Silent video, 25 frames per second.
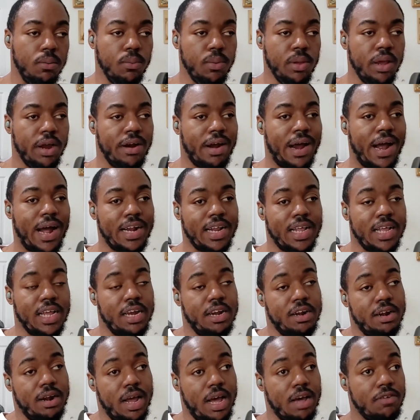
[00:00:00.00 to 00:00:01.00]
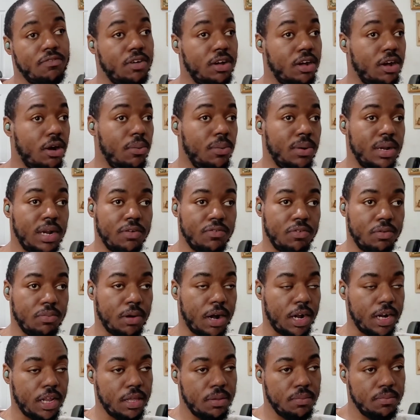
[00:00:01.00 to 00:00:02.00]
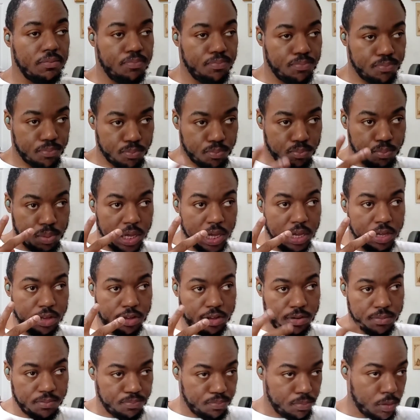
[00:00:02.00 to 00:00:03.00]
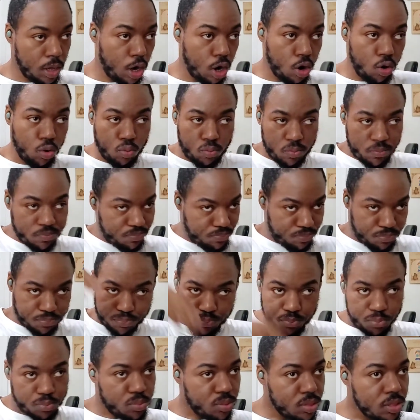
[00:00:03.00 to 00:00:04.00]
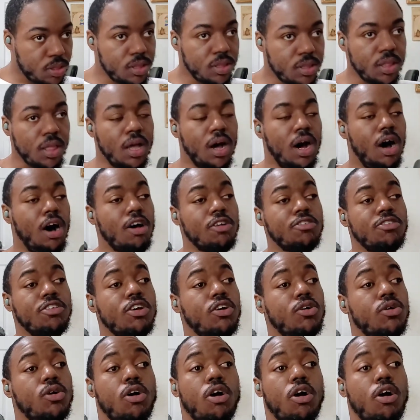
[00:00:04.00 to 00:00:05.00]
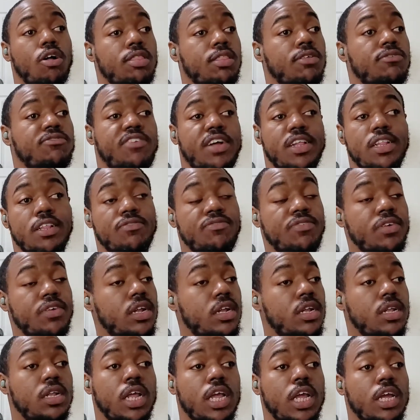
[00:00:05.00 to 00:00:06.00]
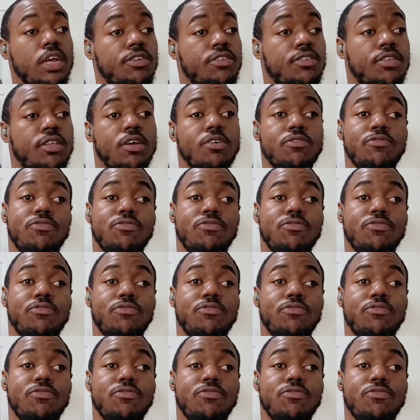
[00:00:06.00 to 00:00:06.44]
We are out of here. Have a good one, everybody. Peace. Oh, also, all the relevant links,